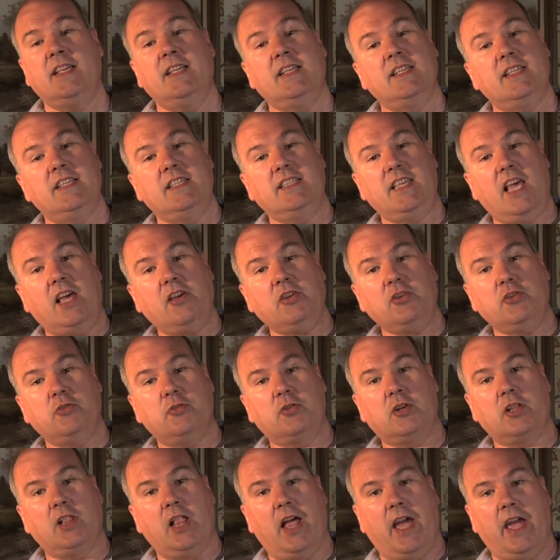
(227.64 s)

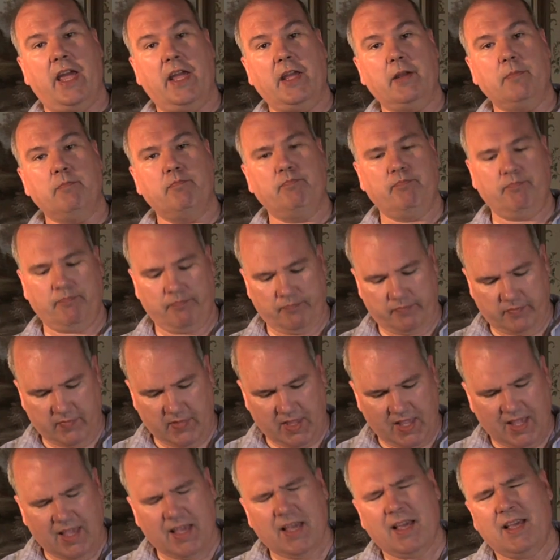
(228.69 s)
Celluclay.
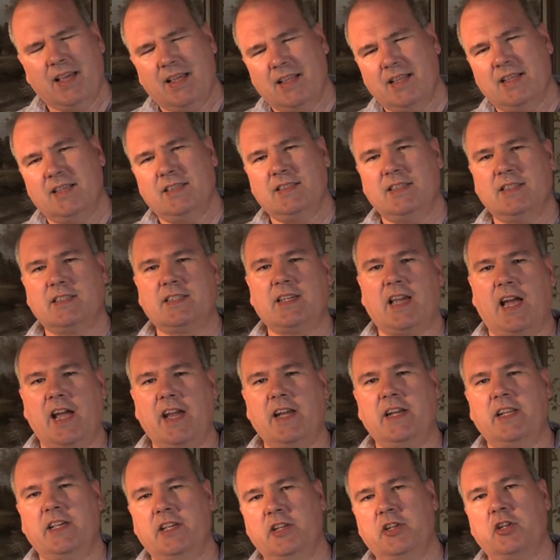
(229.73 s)
This is
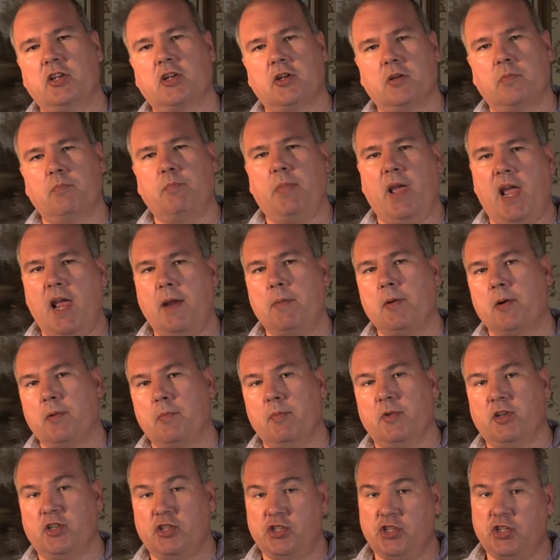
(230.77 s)
kind of in your paper
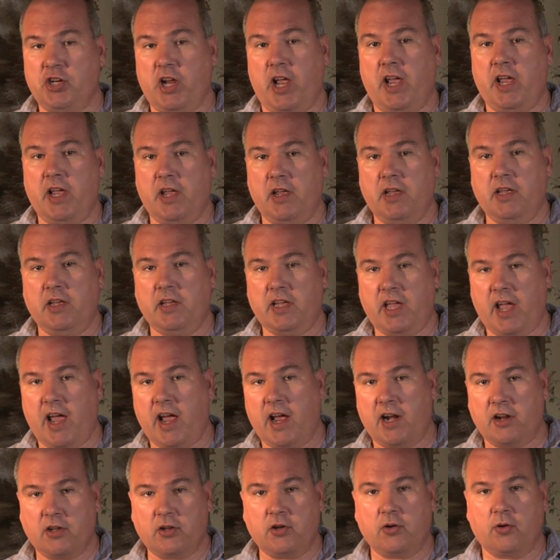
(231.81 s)
mache
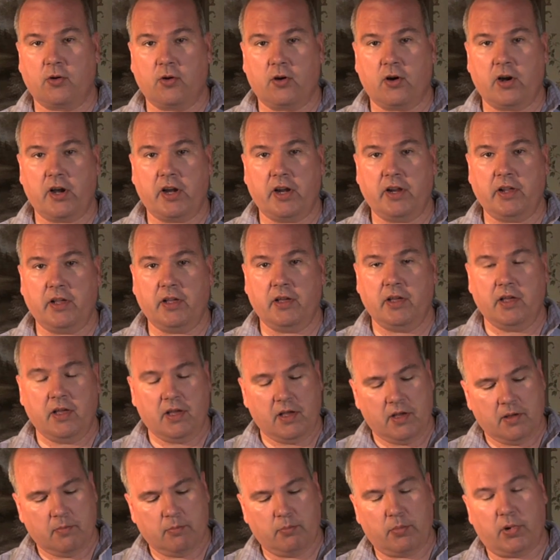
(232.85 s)
category,
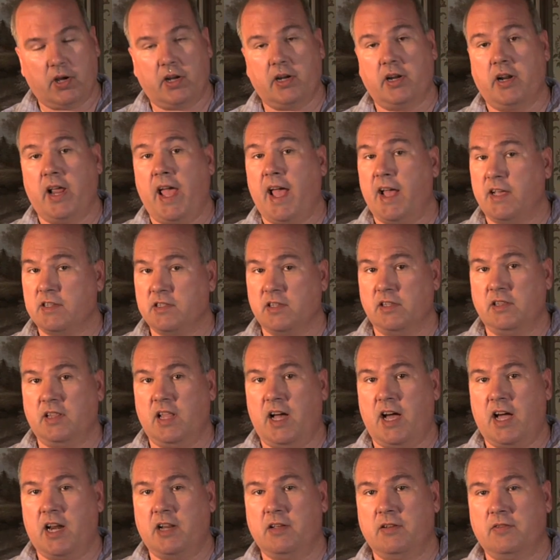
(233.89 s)
but it has a
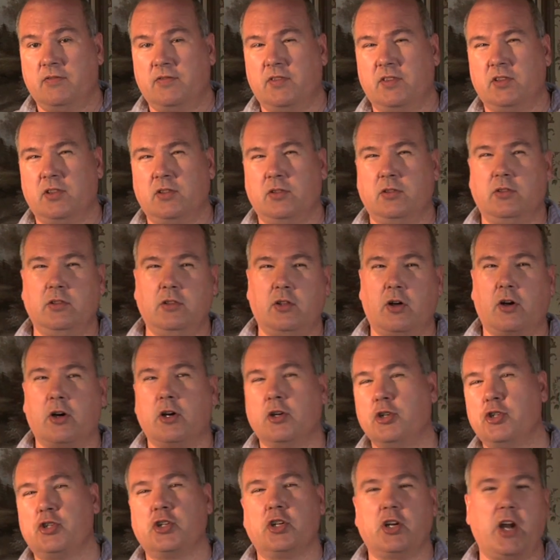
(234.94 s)
lot of
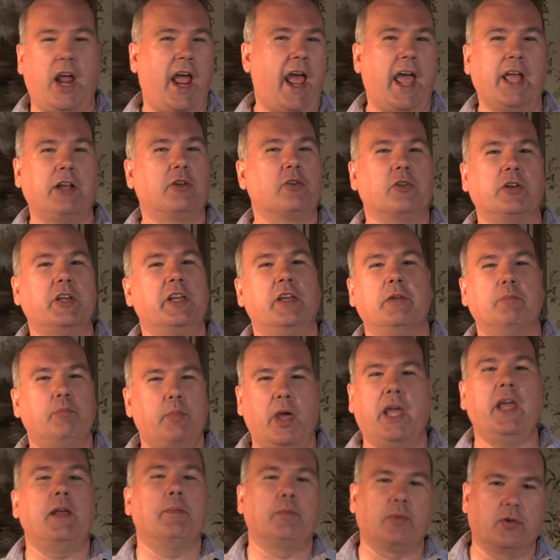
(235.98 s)
larger aggregate
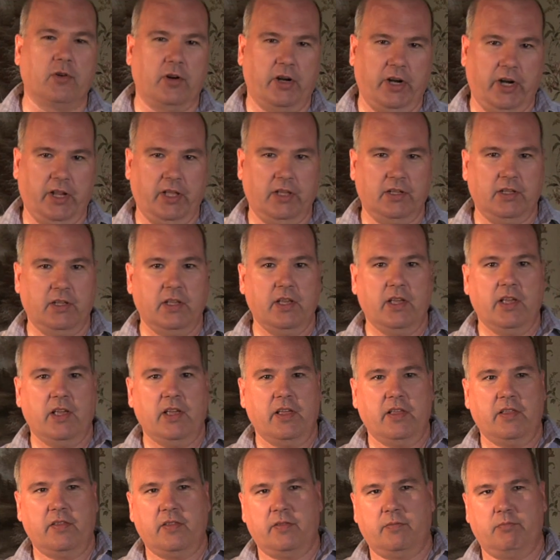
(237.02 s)
paper in it.
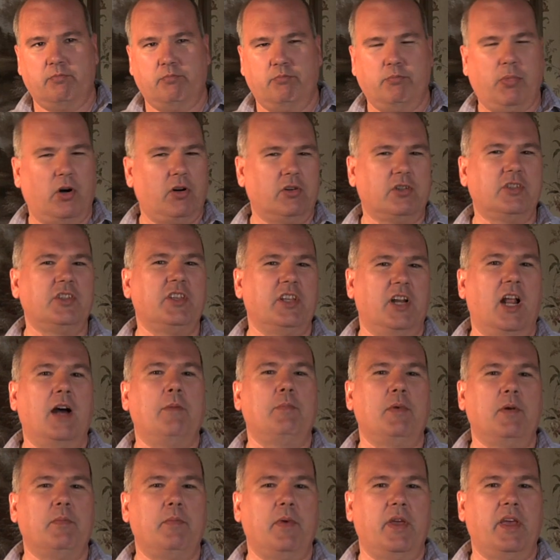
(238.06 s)
Bulks it
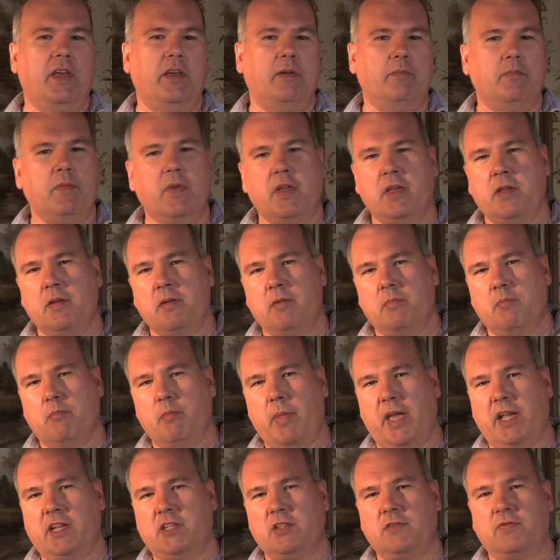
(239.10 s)
up a bit,
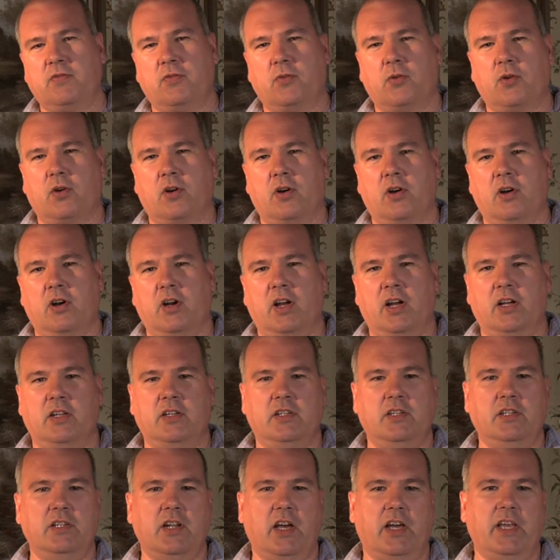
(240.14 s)
makes for a
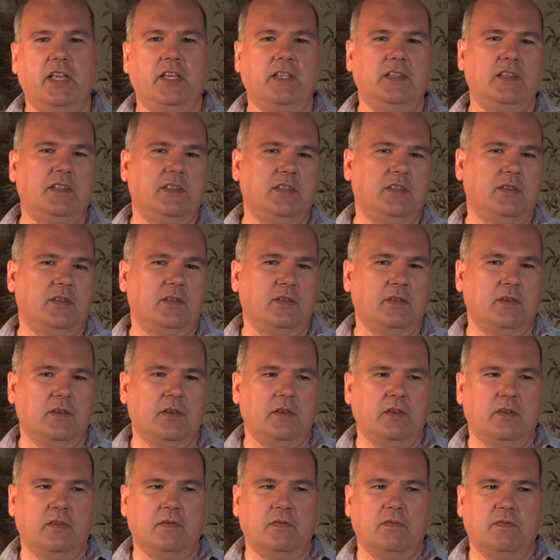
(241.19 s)
nice
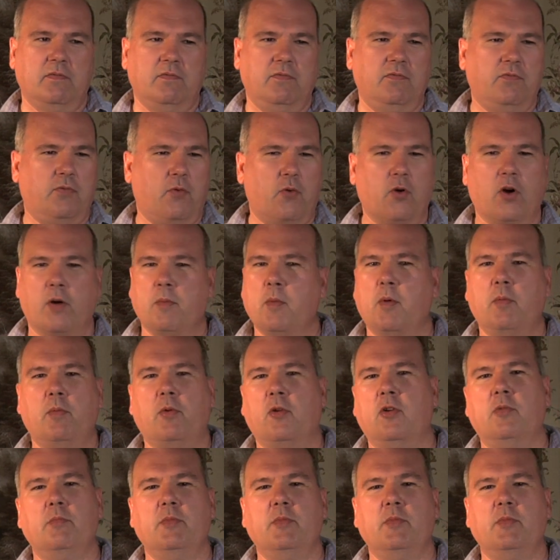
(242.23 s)
formable